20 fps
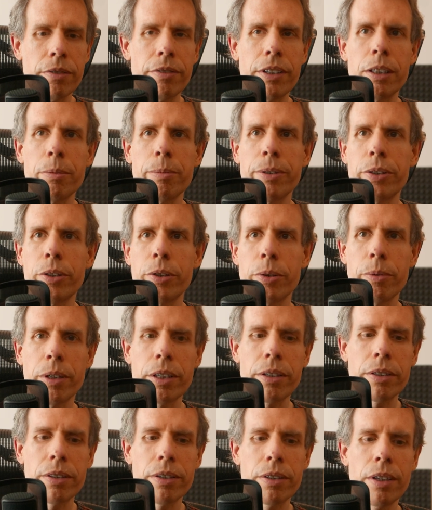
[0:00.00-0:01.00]
available to
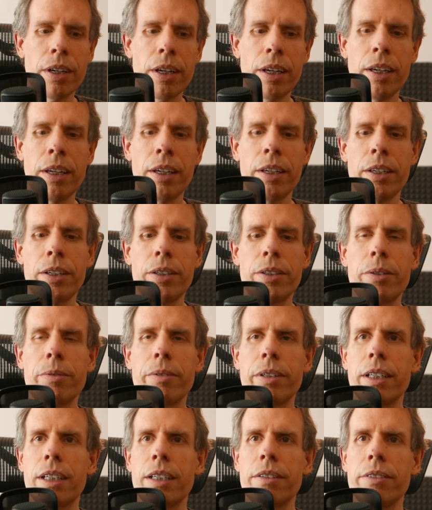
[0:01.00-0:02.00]
us, so
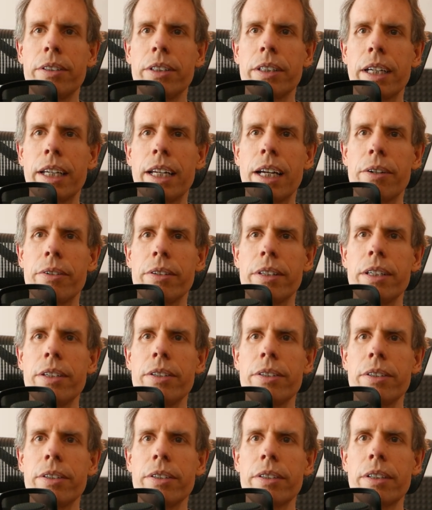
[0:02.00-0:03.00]
we can have a look at how
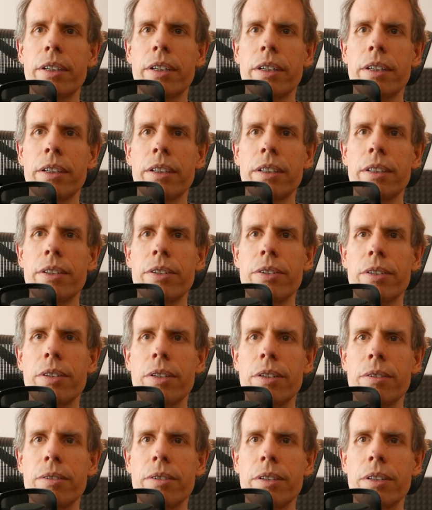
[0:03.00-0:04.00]
these look.
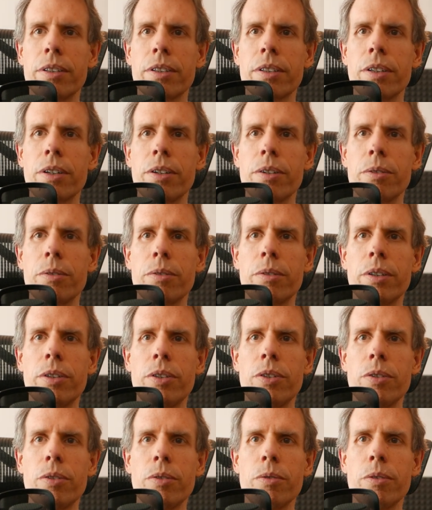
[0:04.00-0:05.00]
So let's go
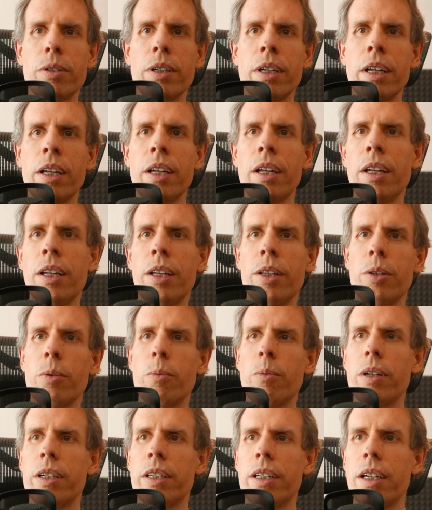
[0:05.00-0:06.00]
to the
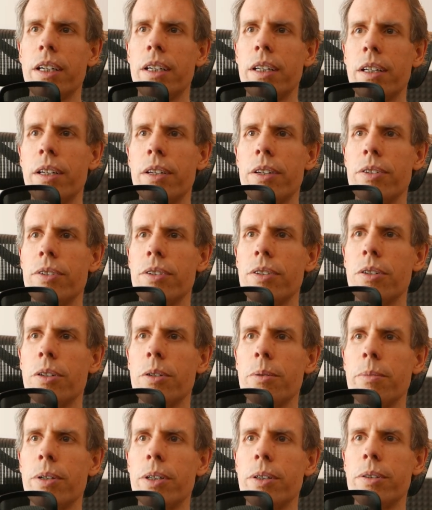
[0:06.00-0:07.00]
1,
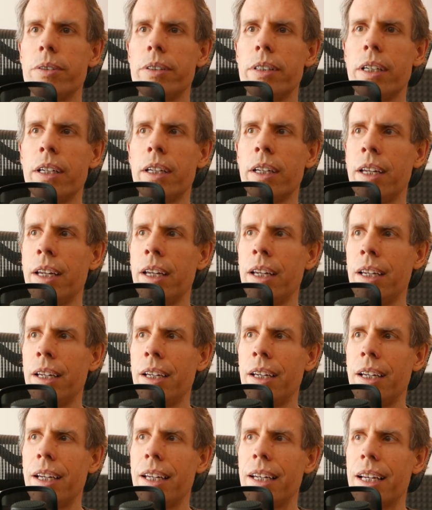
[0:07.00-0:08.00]
0 mode.
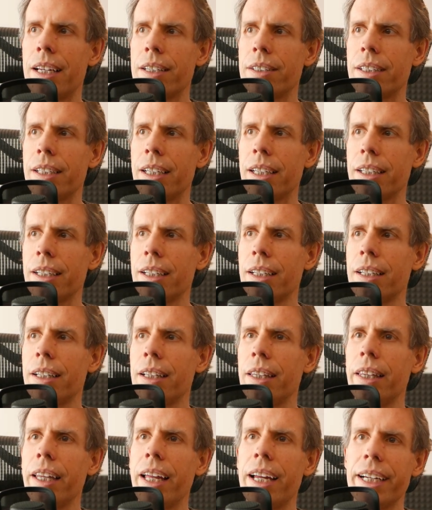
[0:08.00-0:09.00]
It has a
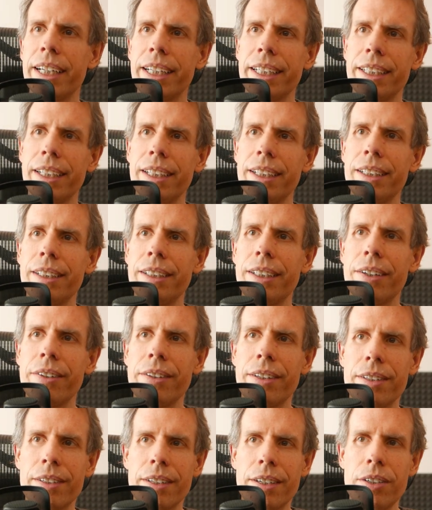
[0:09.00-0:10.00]
line
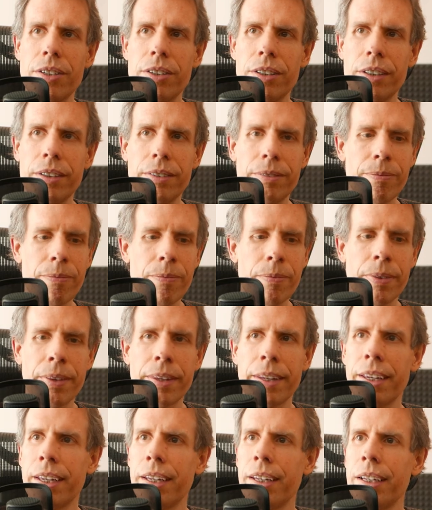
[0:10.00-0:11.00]
down the center.
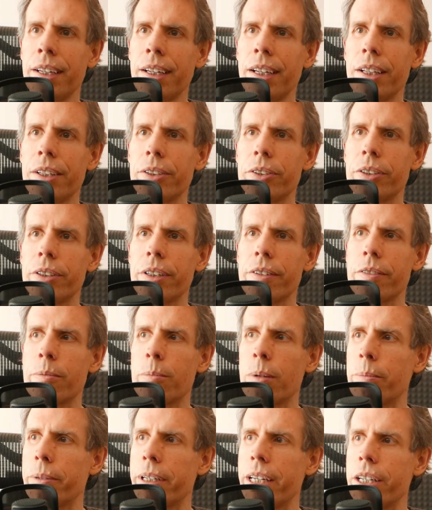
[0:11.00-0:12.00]
Turn off the
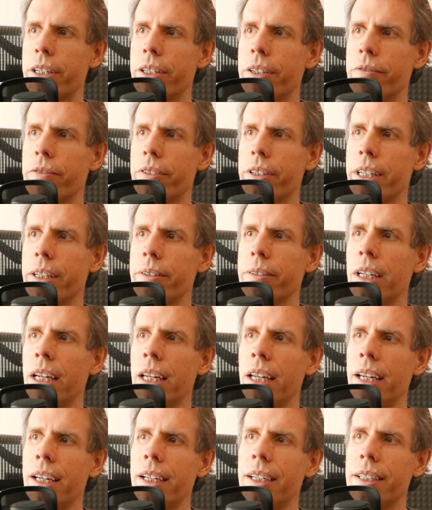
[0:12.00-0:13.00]
propagation for now.
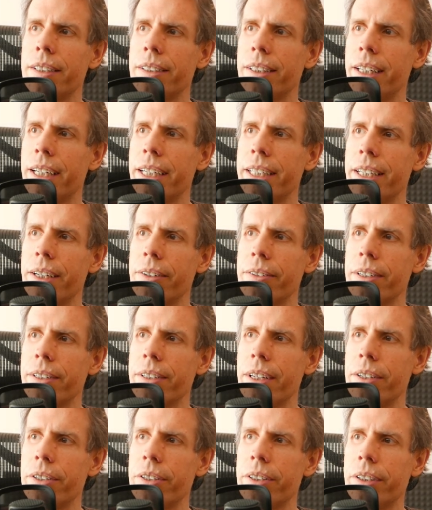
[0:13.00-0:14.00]
It has a line down the
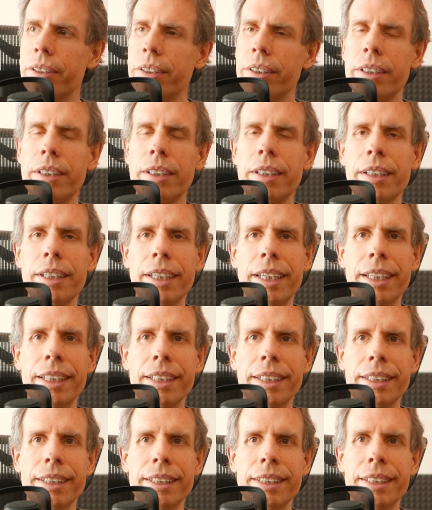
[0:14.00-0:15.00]
center,
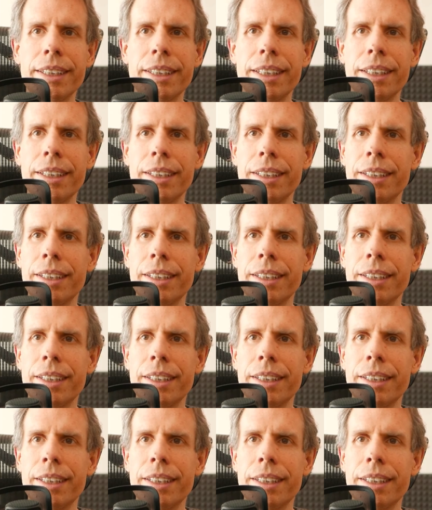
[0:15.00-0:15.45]
and